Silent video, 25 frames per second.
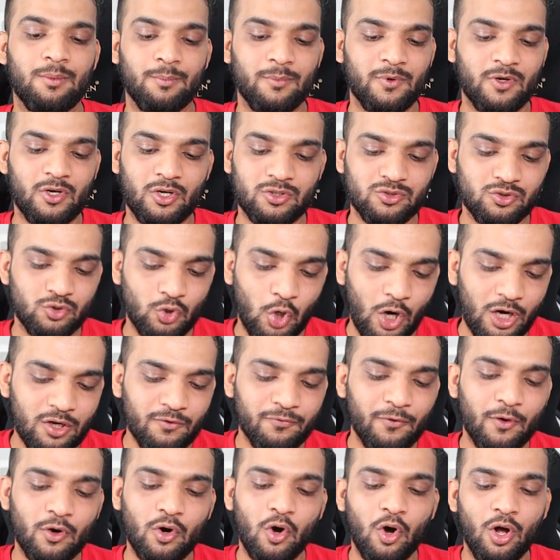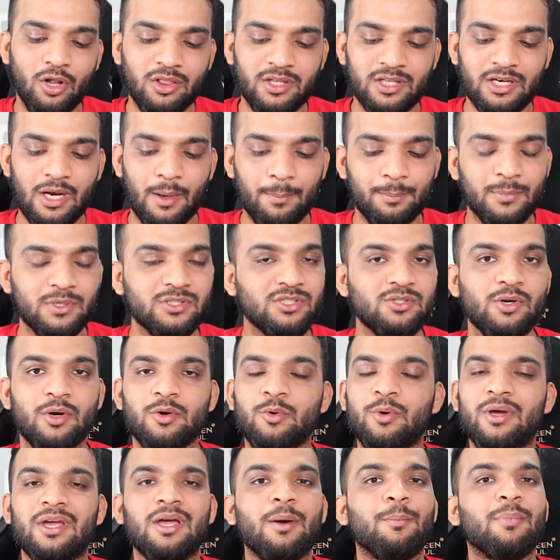Because not for all the numbers you're
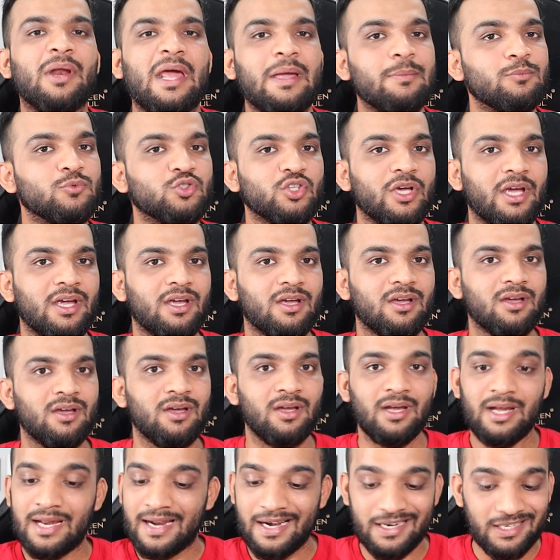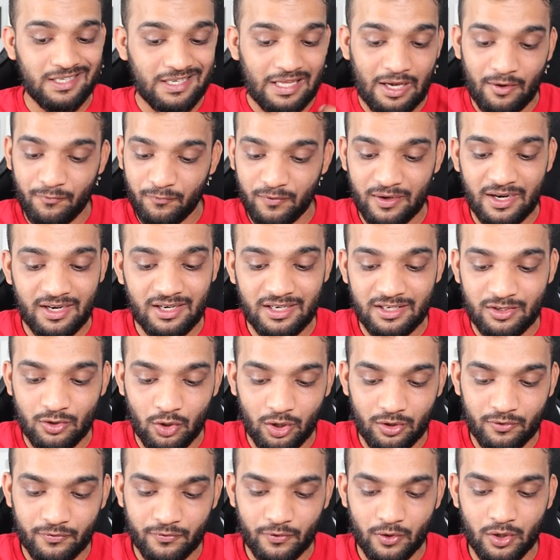doing a prime check. And definitely
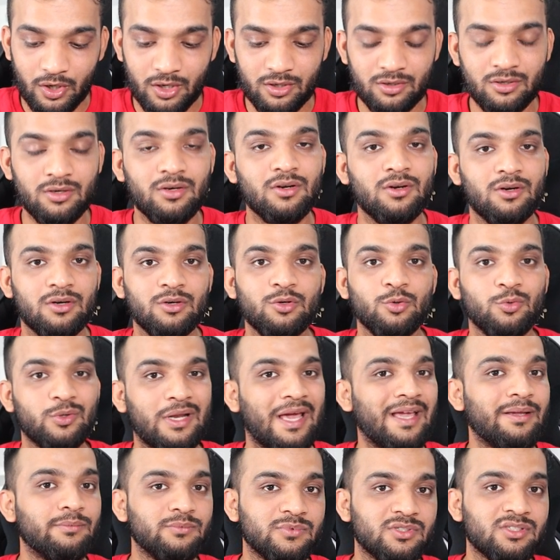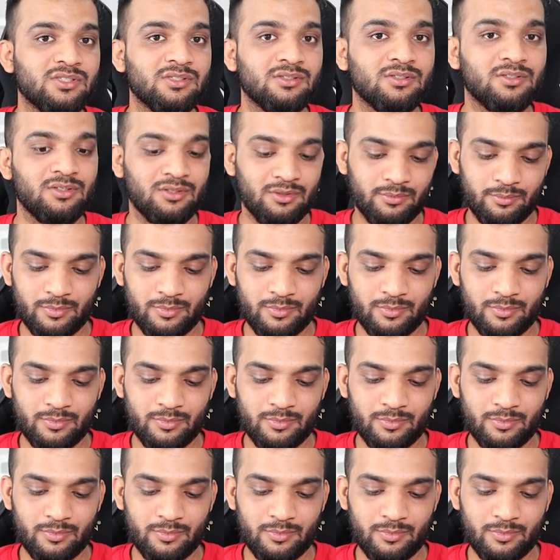not for 2 times.